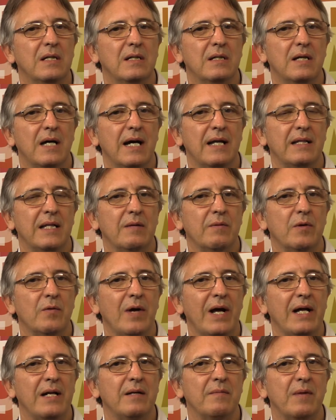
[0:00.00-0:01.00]
And they were
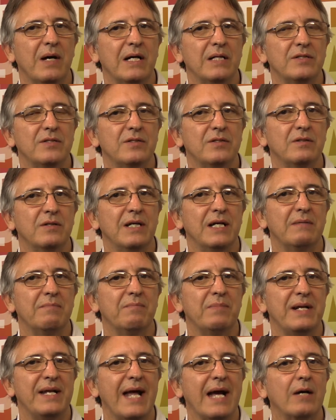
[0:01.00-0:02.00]
randomized to get
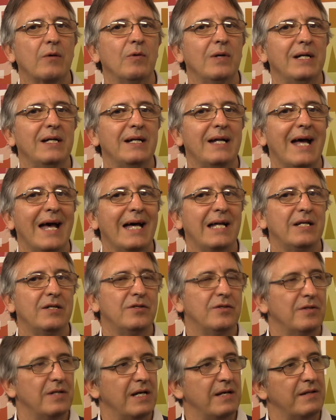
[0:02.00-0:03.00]
bedaquiline added
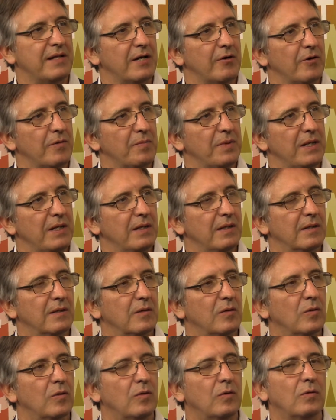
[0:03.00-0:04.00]
to their therapy,
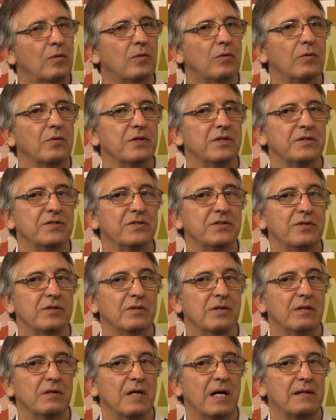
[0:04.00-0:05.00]
or this
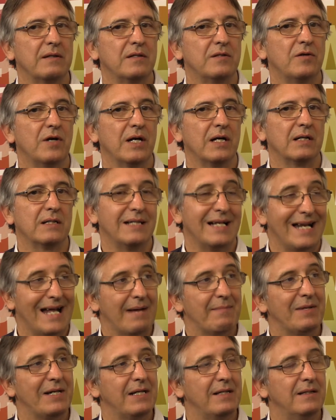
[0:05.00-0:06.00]
other drug,
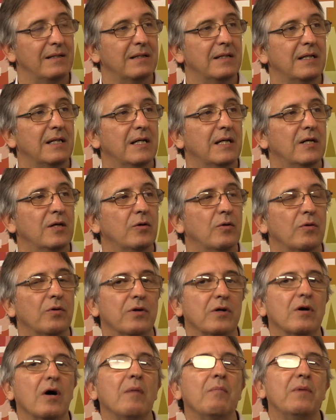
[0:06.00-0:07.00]
delaminid, or
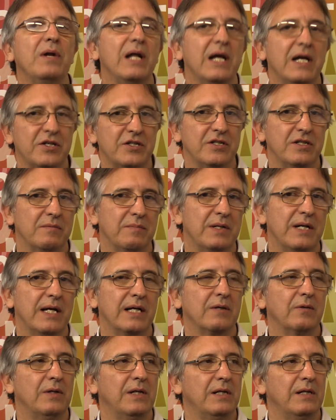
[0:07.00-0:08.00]
the combination of
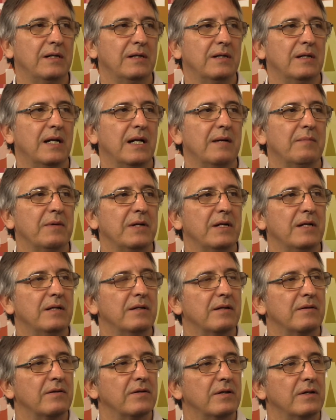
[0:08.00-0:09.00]
bedaquiline and delaminid in
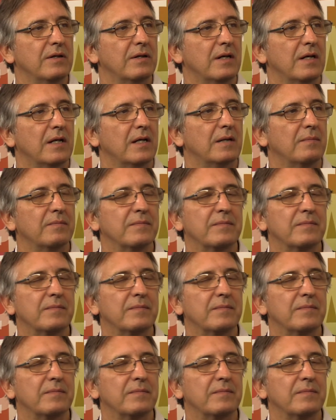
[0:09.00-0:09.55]
the third arm.